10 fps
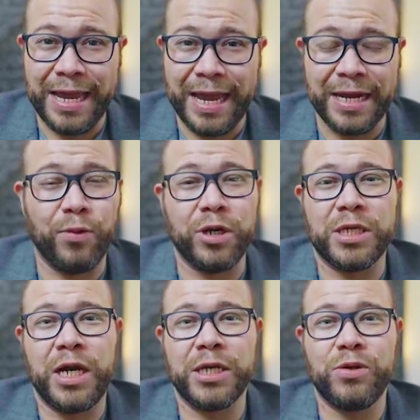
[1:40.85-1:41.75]
And I want to
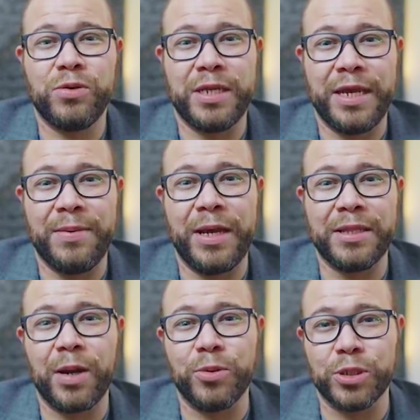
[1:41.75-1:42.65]
talk to you today about
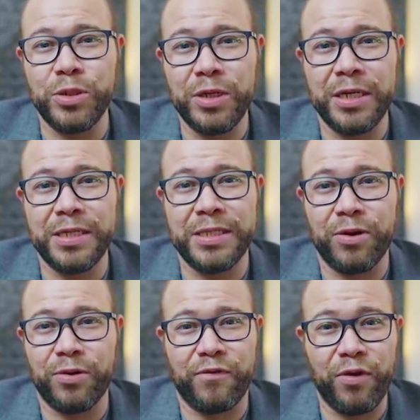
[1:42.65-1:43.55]
the opportunities that
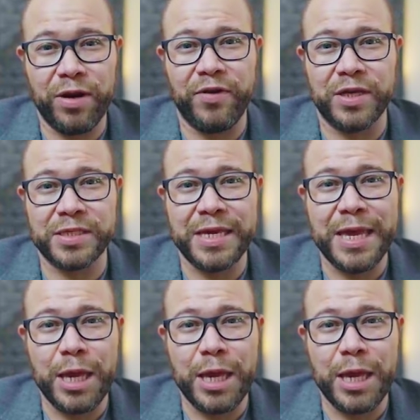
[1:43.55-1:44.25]
are in front of us,